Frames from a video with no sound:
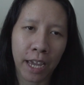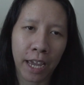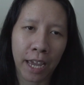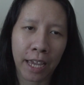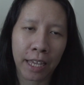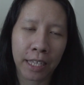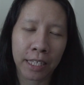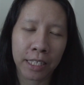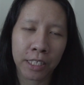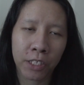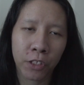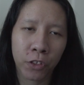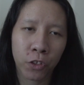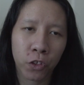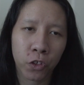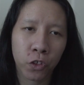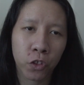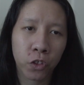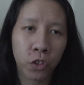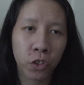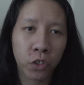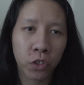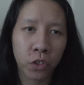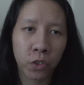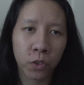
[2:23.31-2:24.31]
And
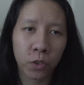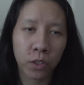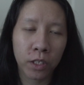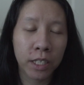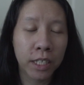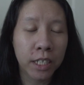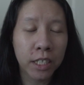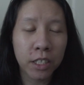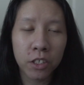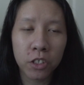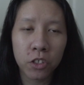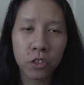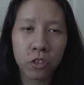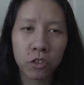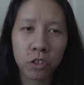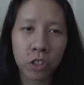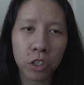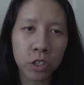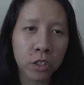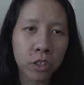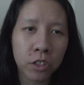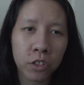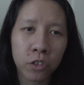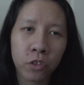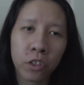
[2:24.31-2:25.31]
he just
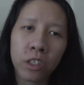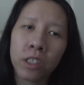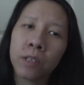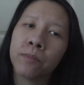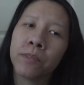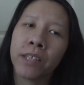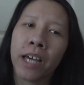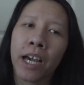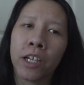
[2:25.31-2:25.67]
told her straight up